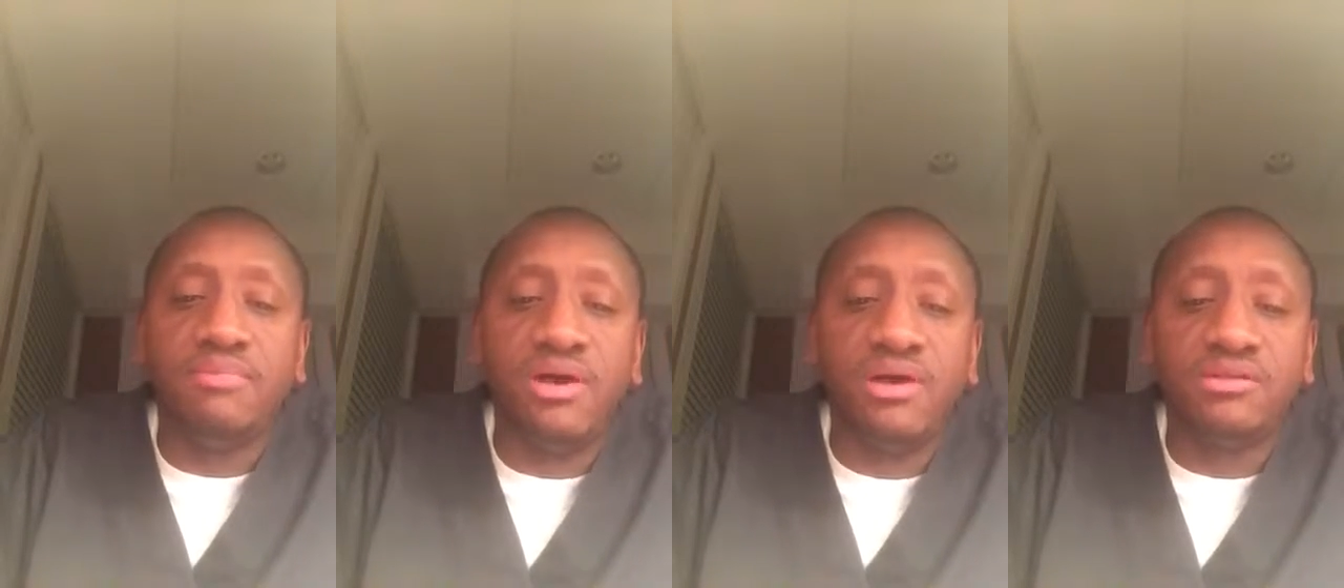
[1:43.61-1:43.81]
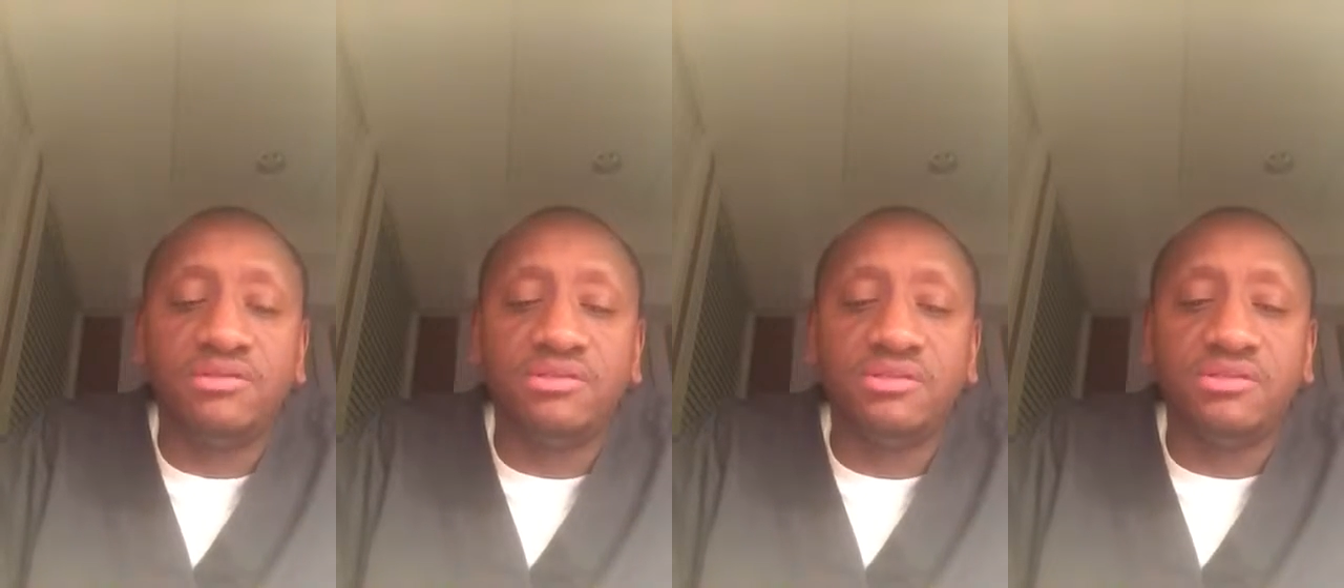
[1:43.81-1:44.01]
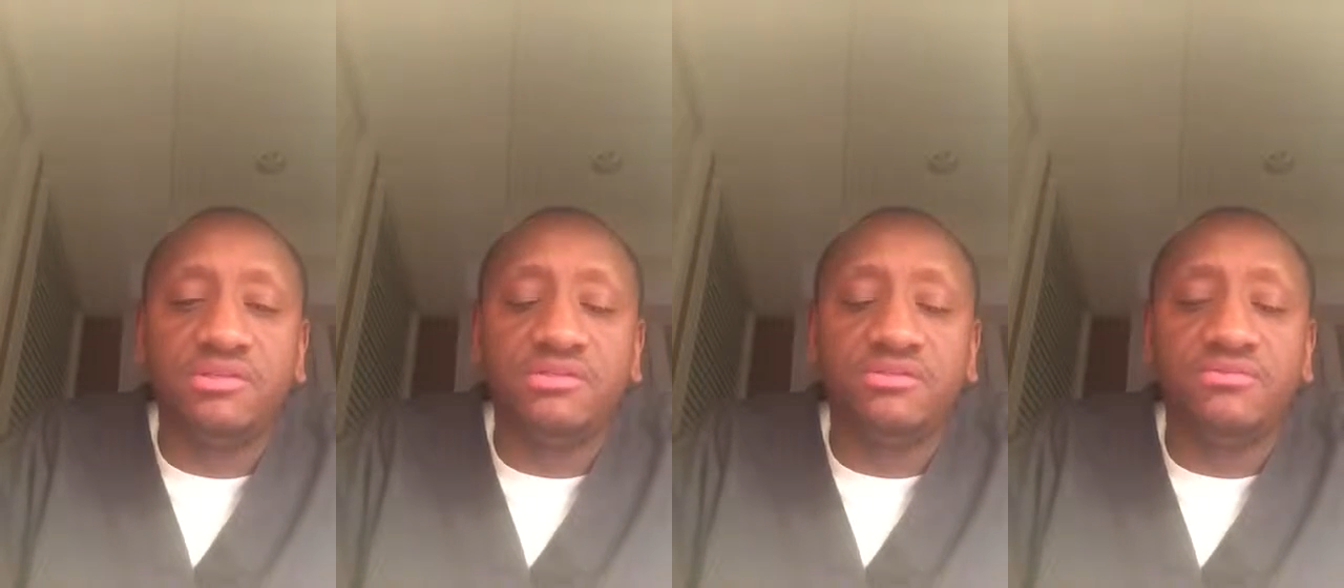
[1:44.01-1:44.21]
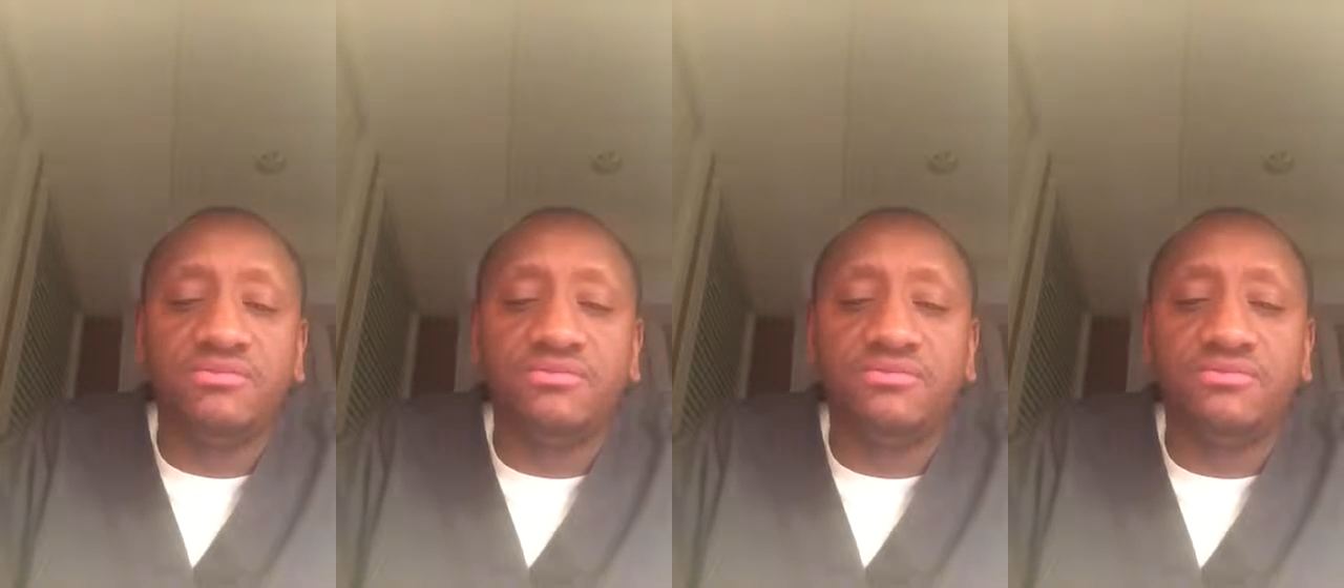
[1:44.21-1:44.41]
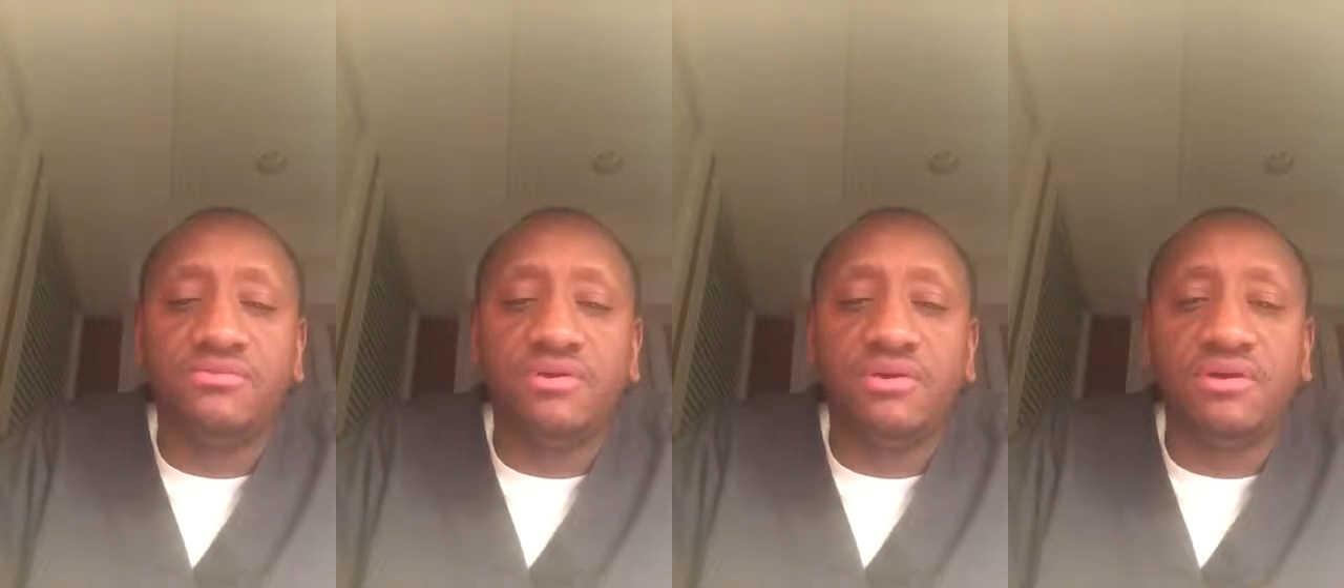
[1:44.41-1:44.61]

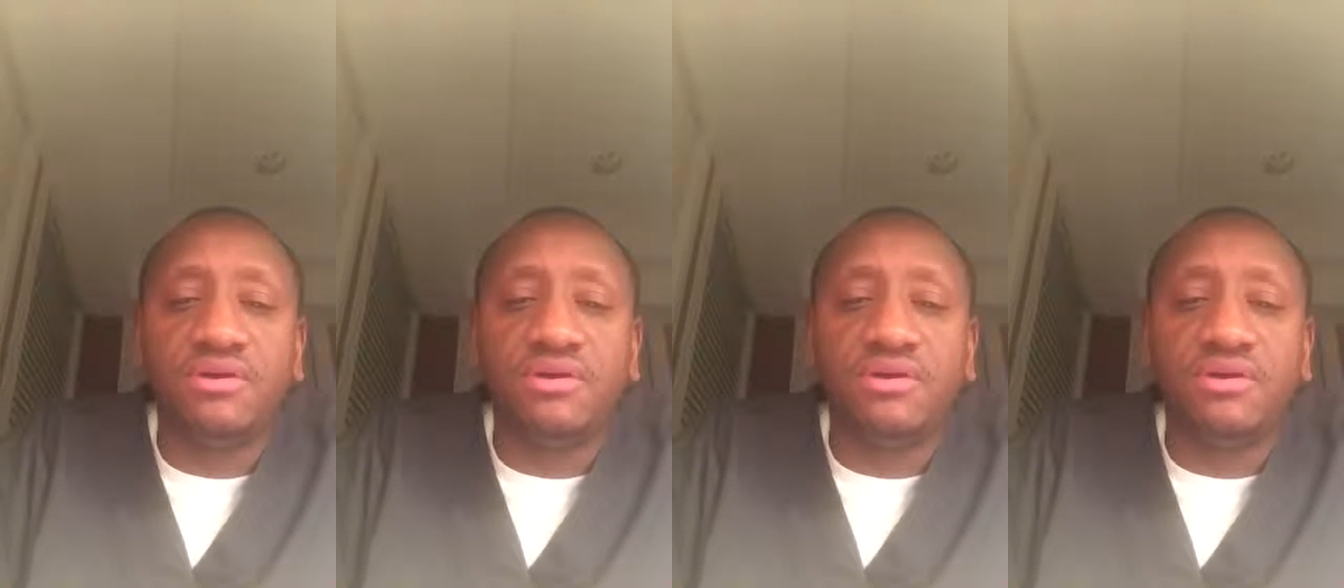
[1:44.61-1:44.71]
massive